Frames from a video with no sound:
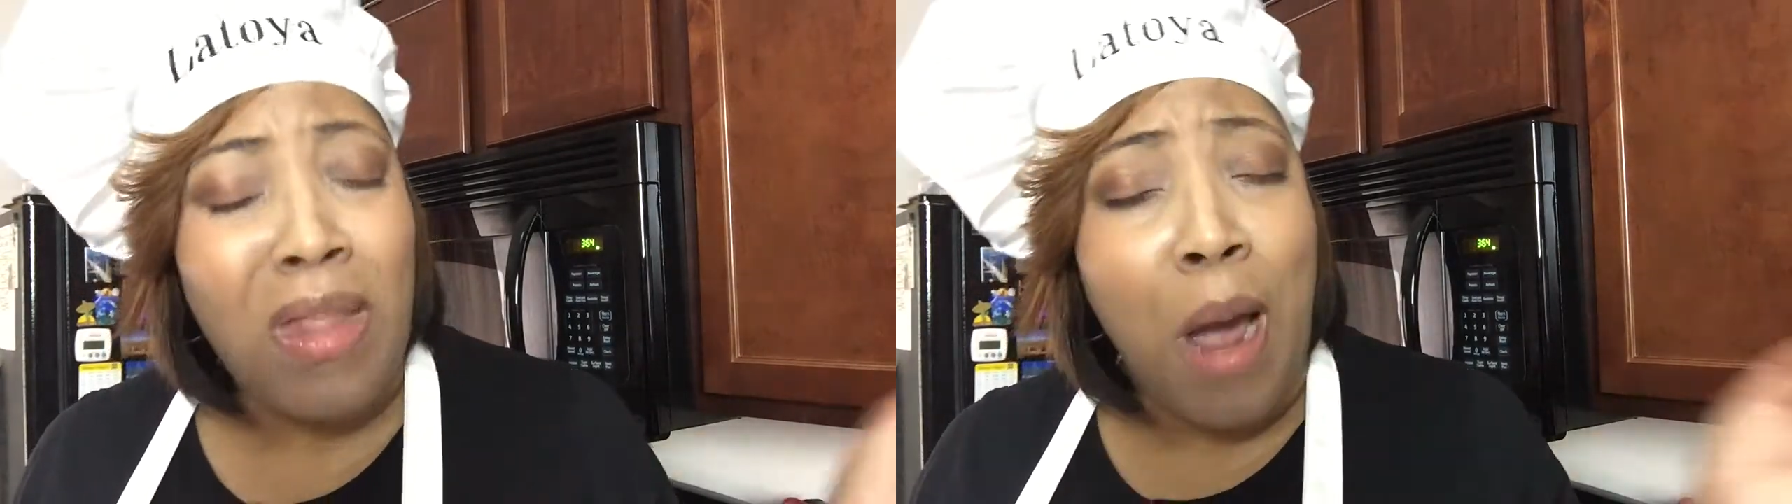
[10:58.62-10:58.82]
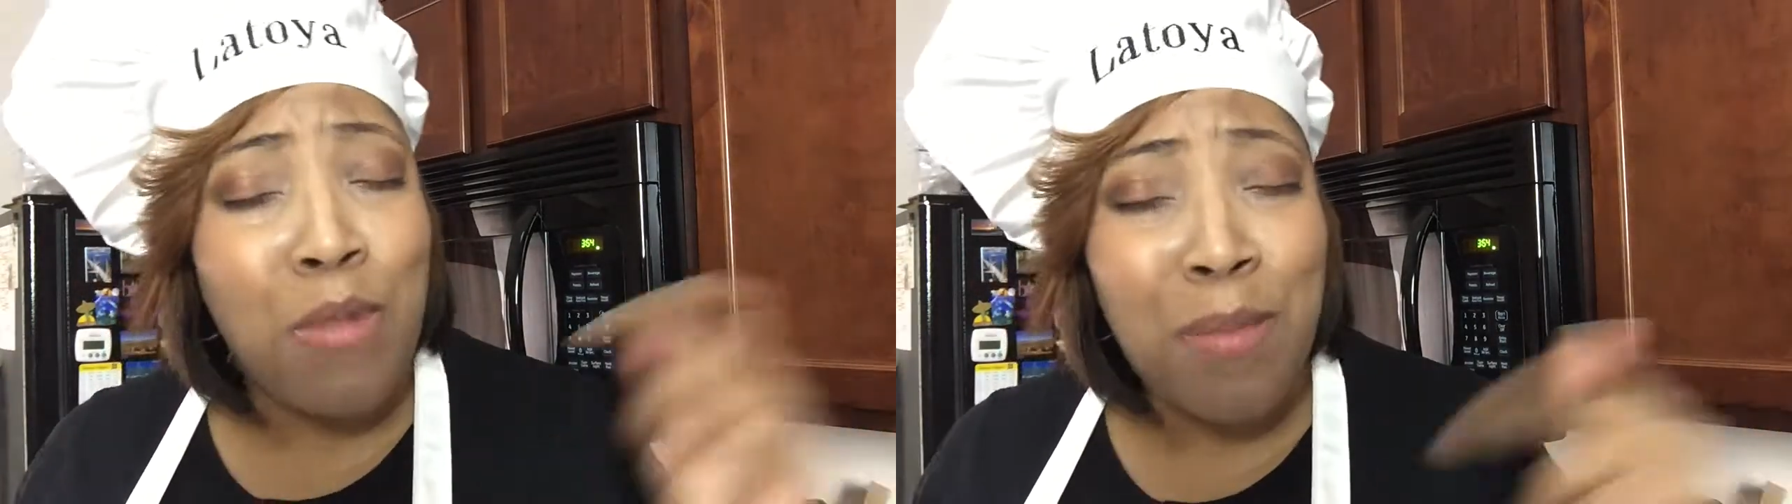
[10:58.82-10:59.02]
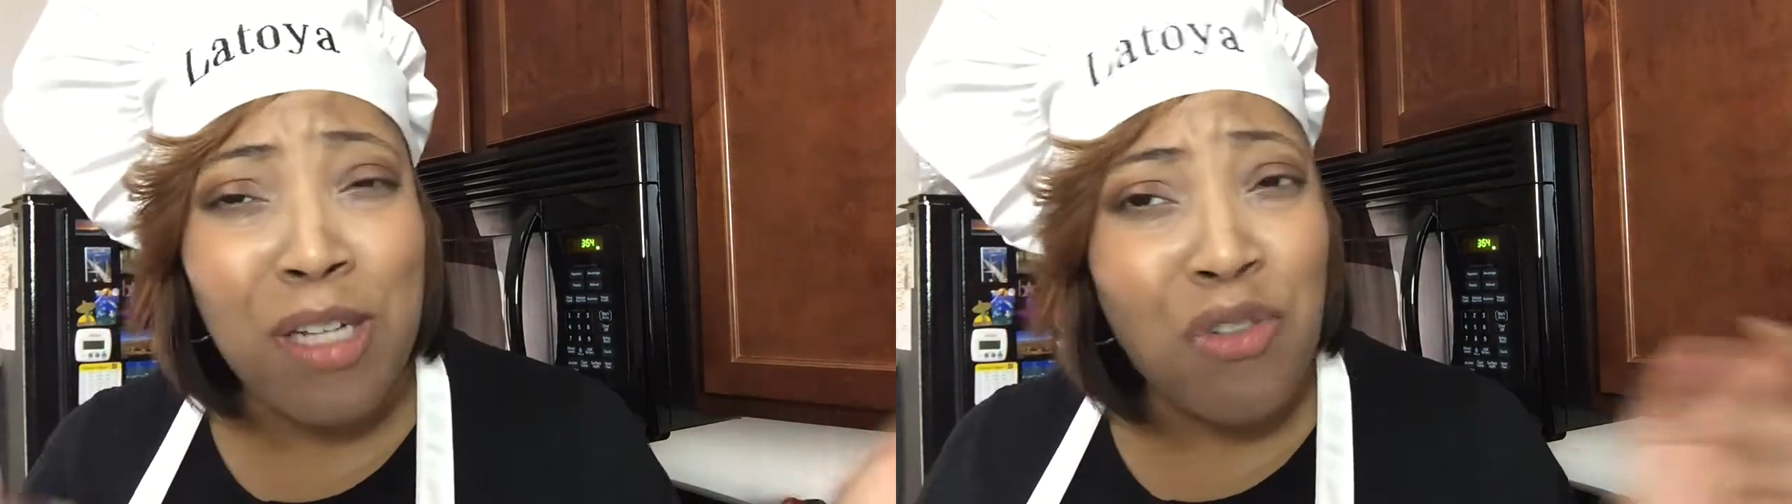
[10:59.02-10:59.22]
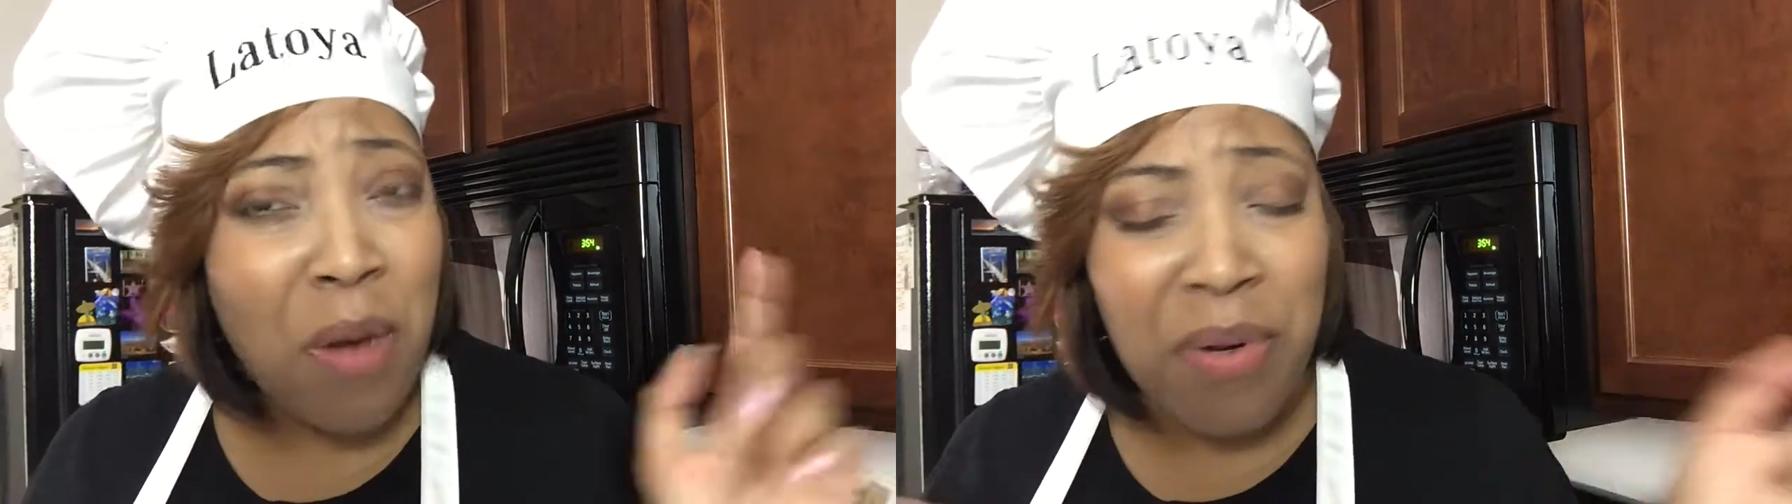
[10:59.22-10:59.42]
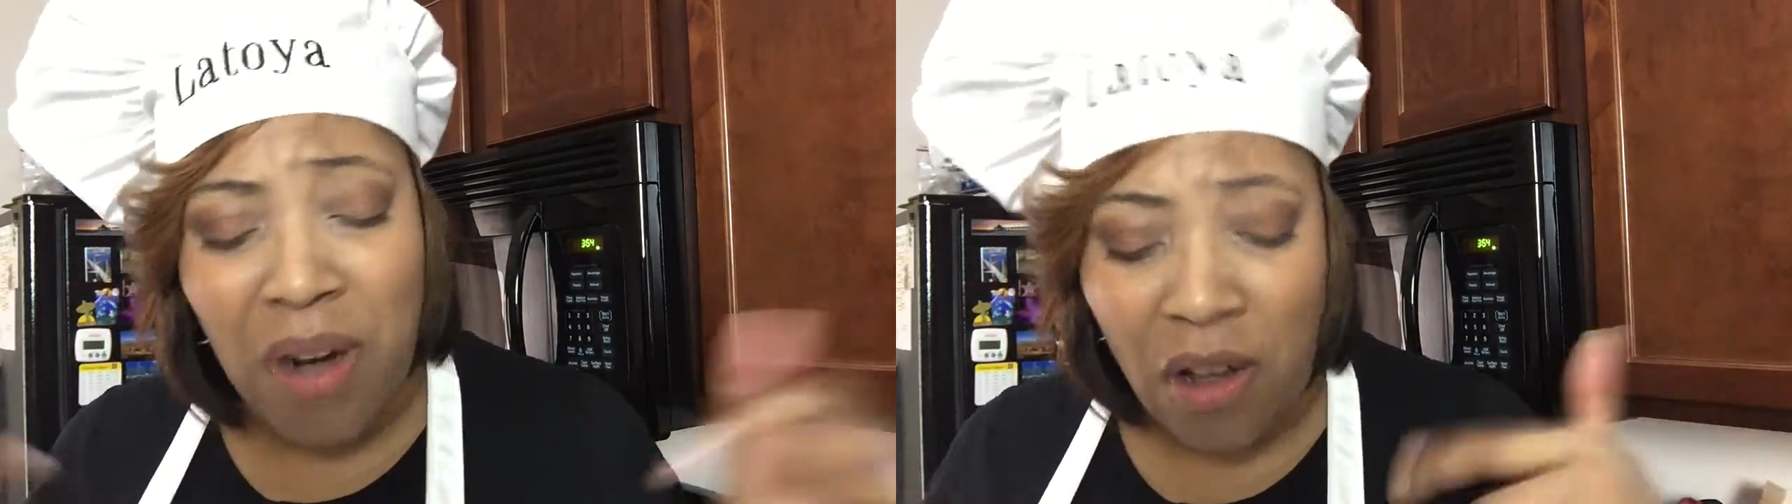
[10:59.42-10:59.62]
I'm gonna make sure I
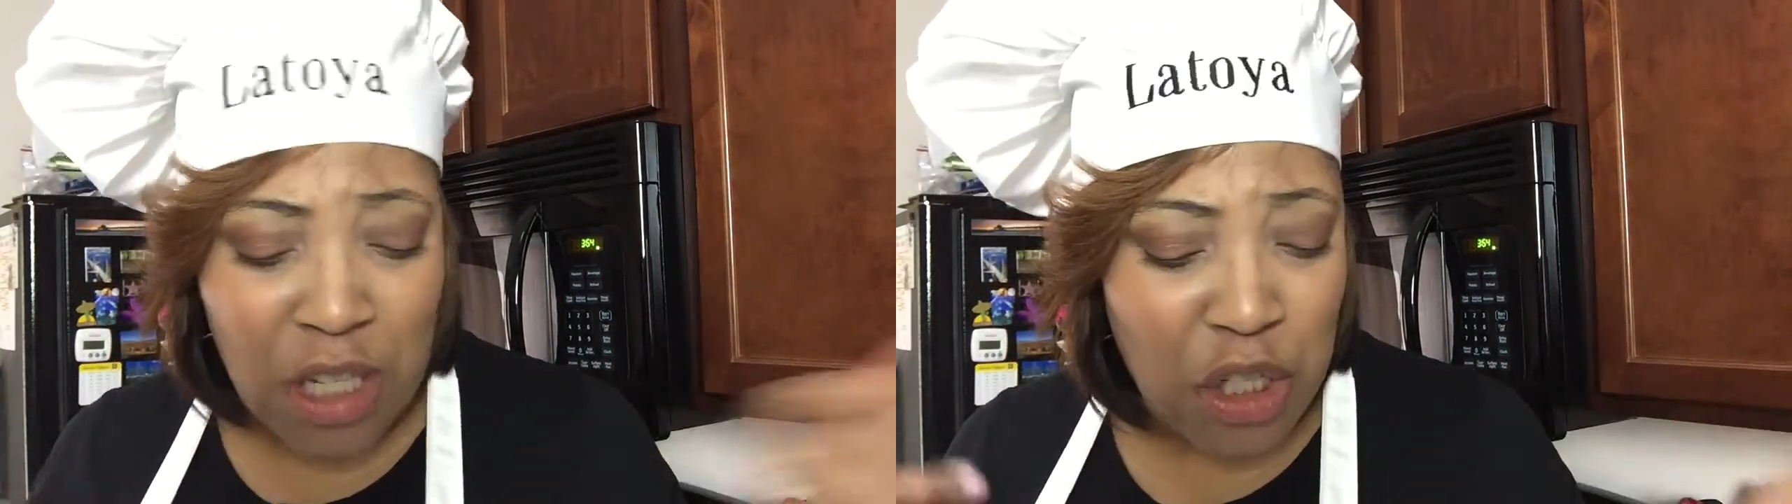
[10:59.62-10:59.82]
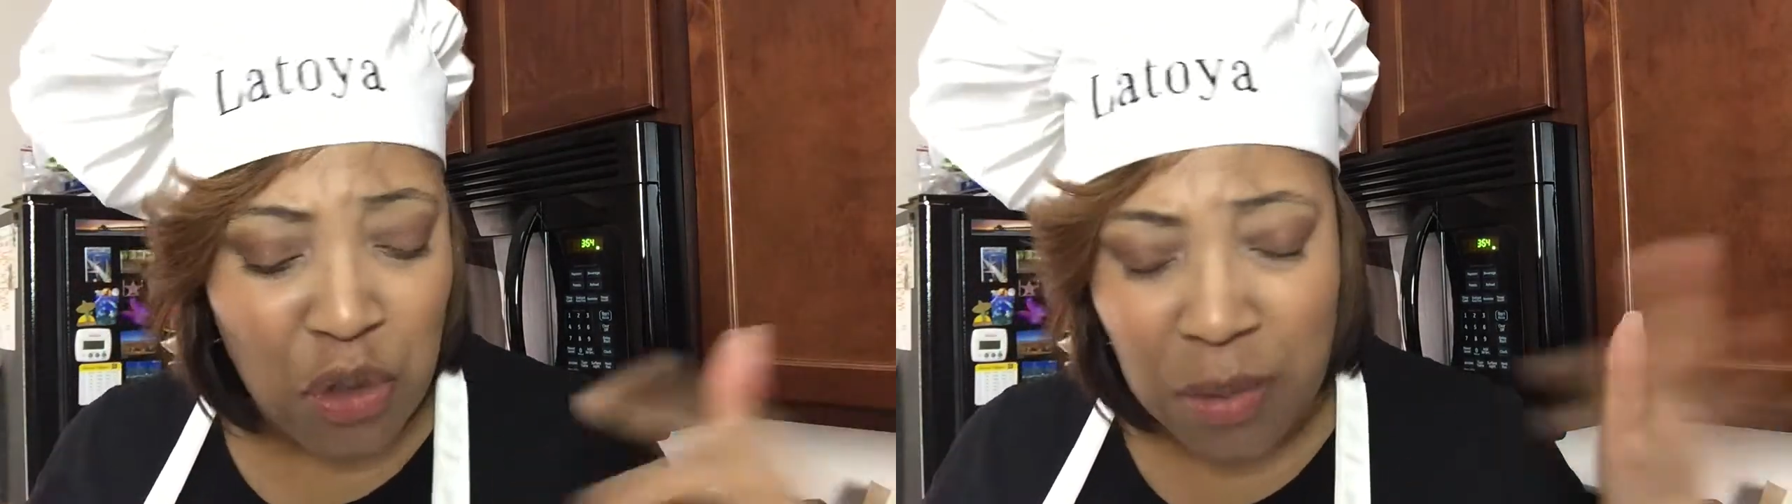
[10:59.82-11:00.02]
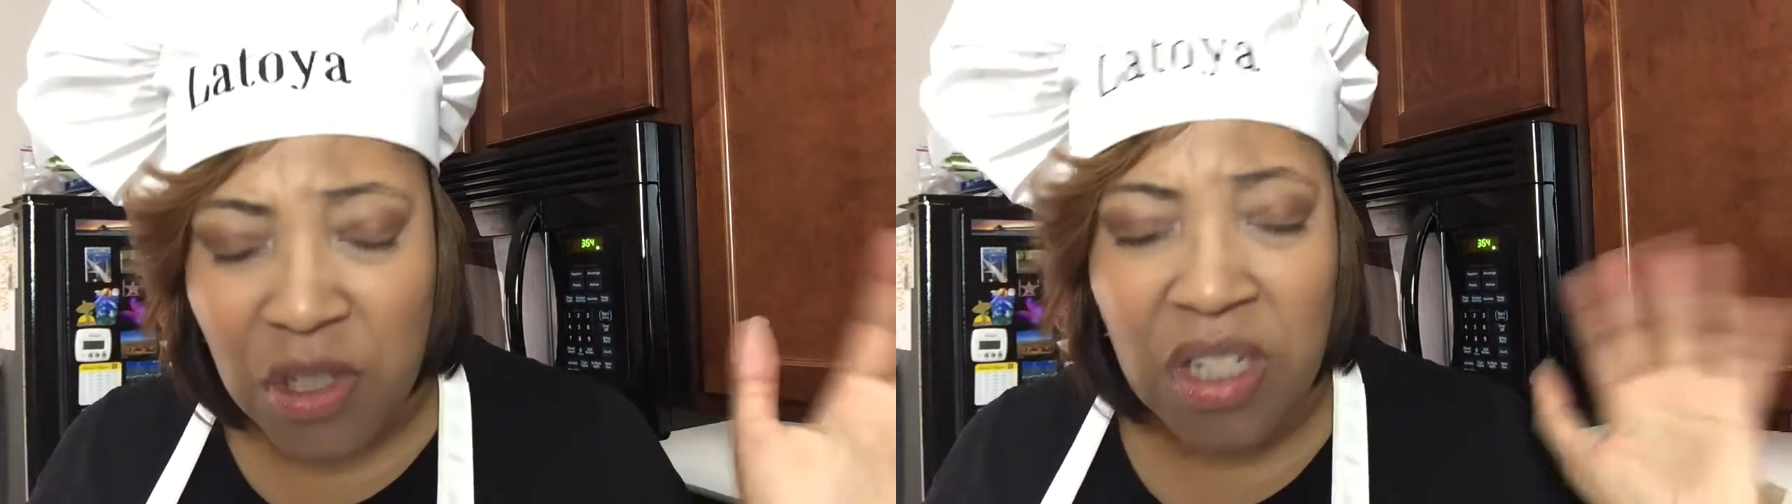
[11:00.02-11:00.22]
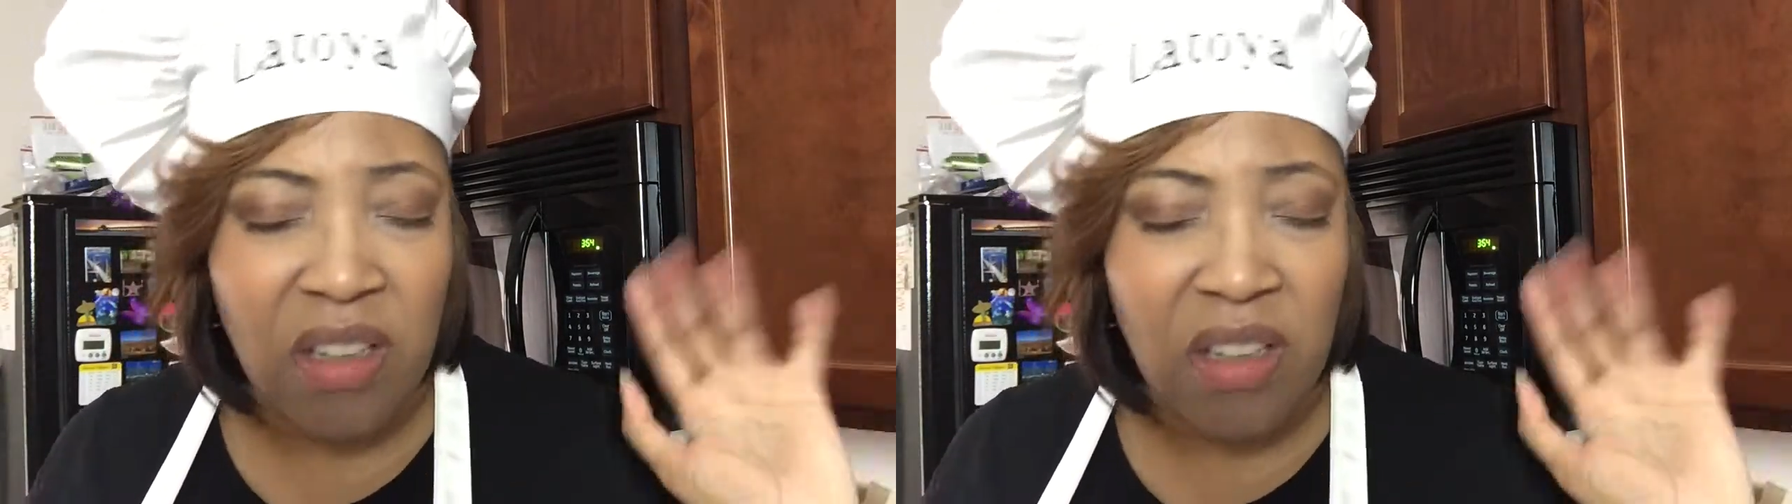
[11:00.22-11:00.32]
put all the description